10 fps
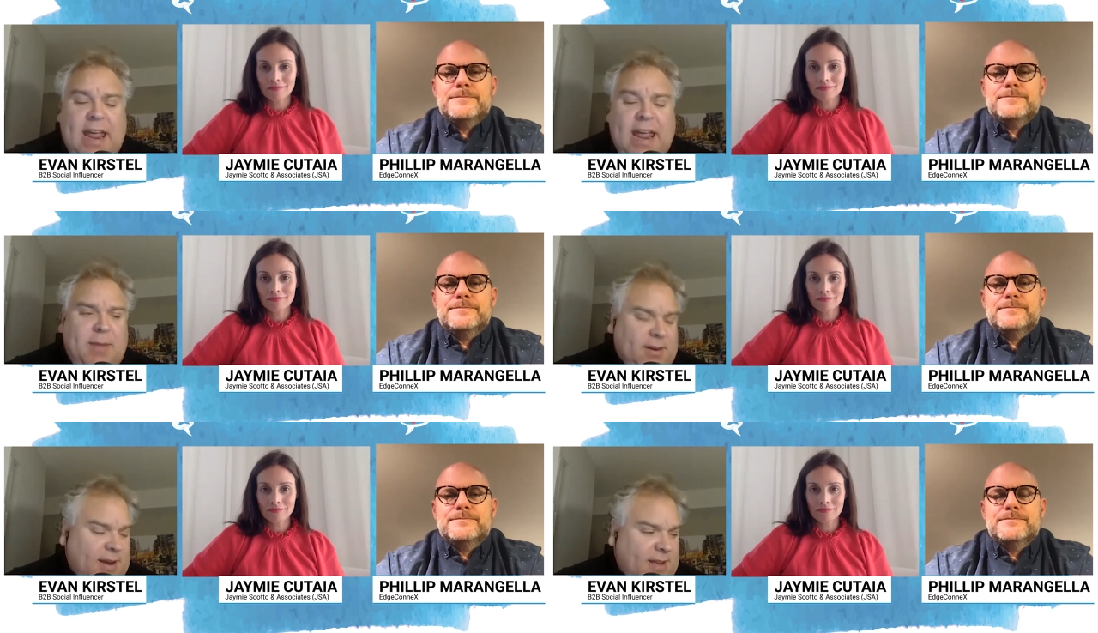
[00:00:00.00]

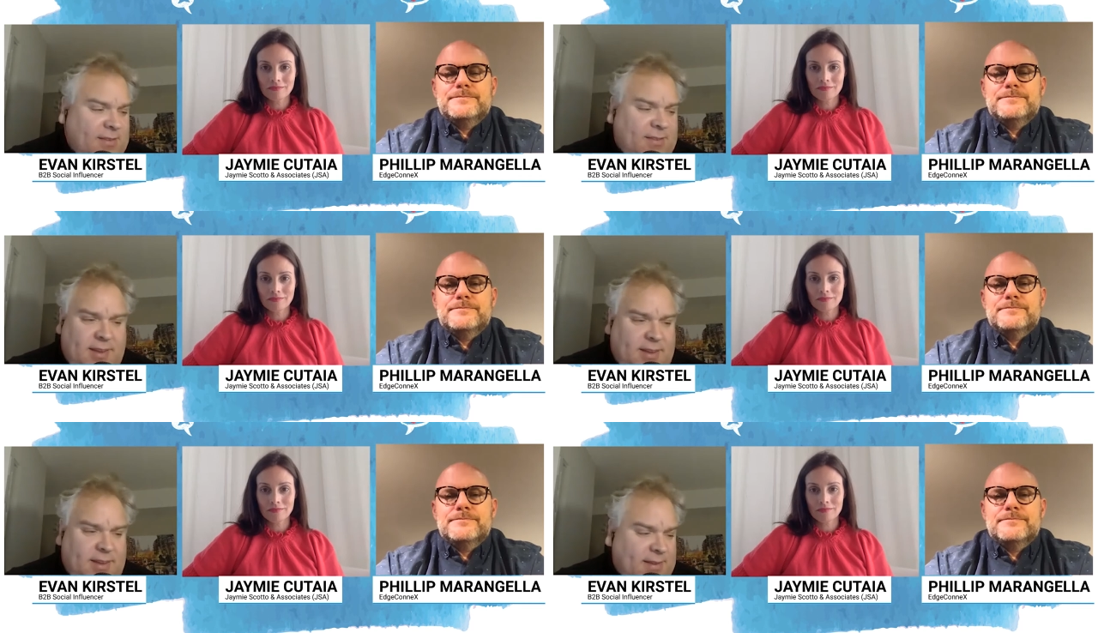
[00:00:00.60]
Speaker 1: gaming as
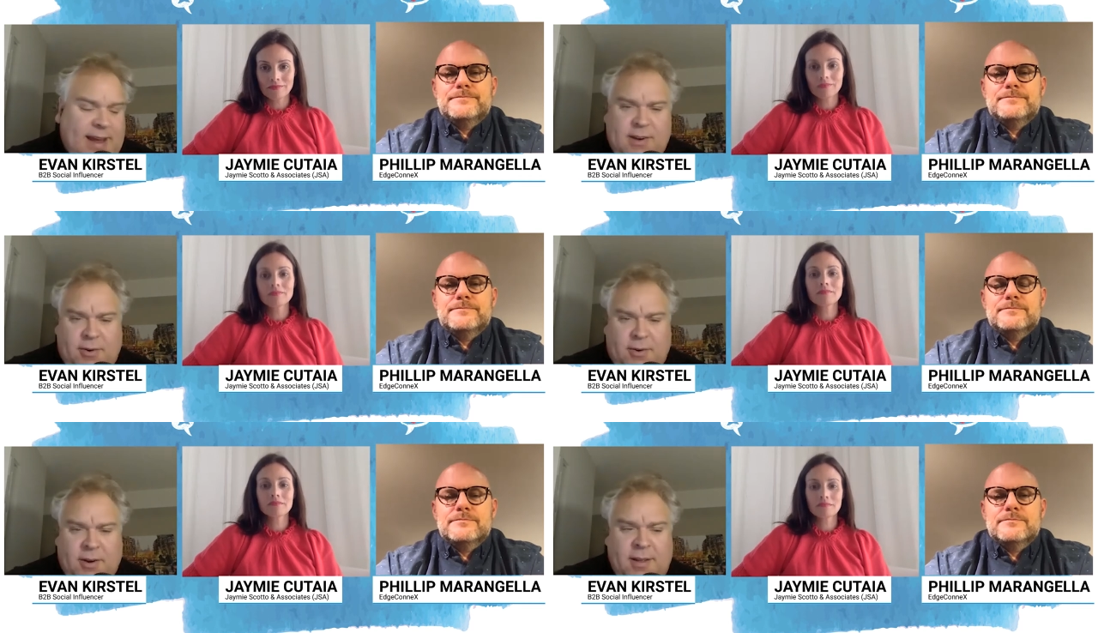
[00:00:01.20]
a side
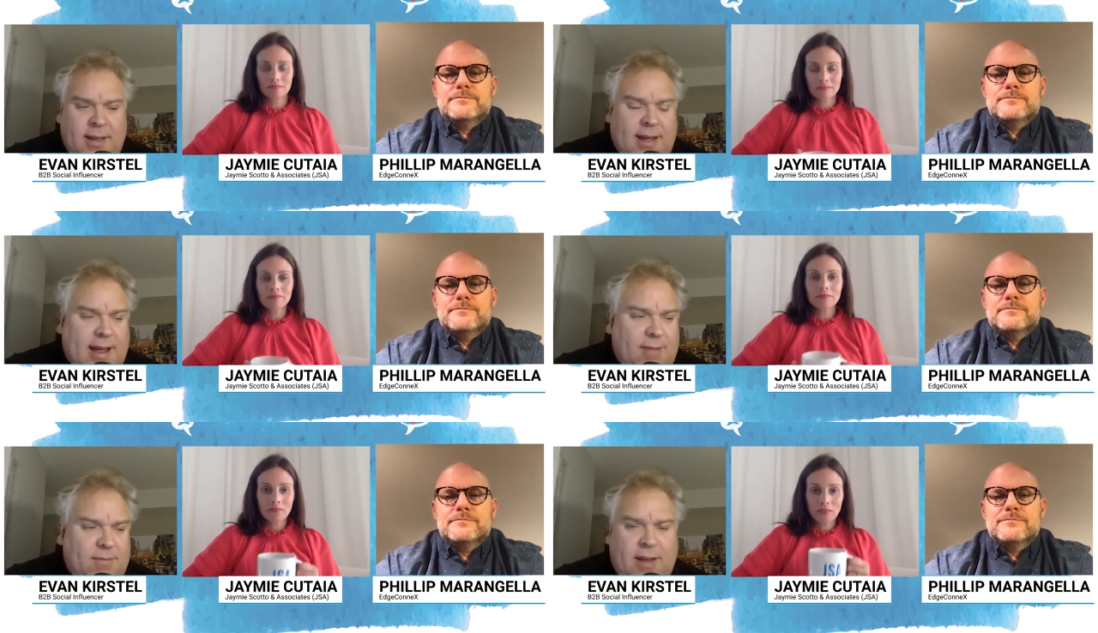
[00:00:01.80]
note.
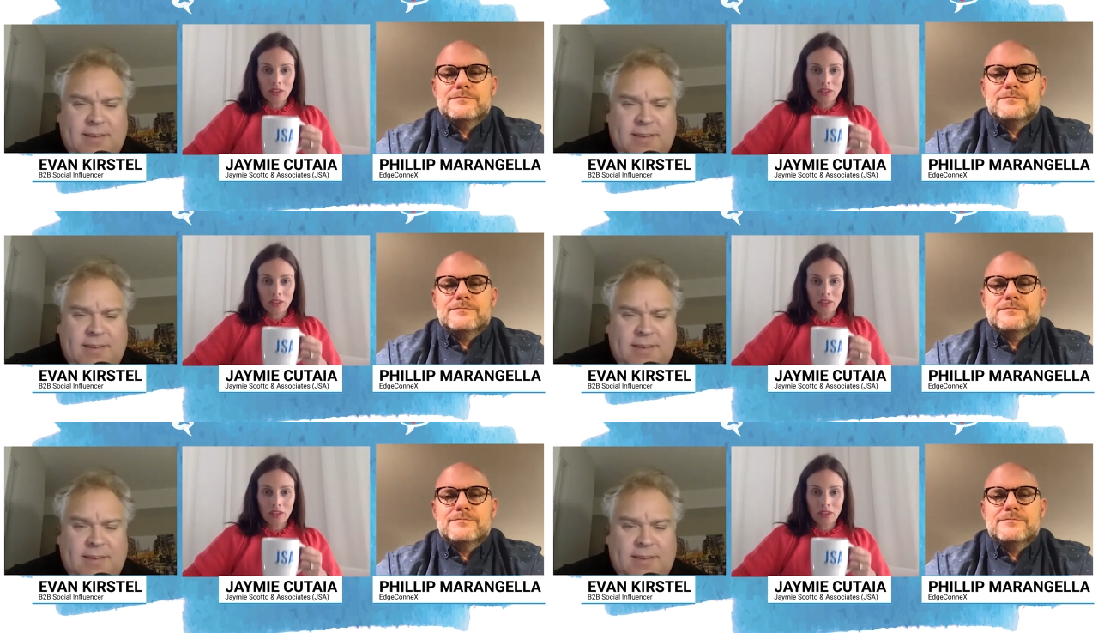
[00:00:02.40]
I've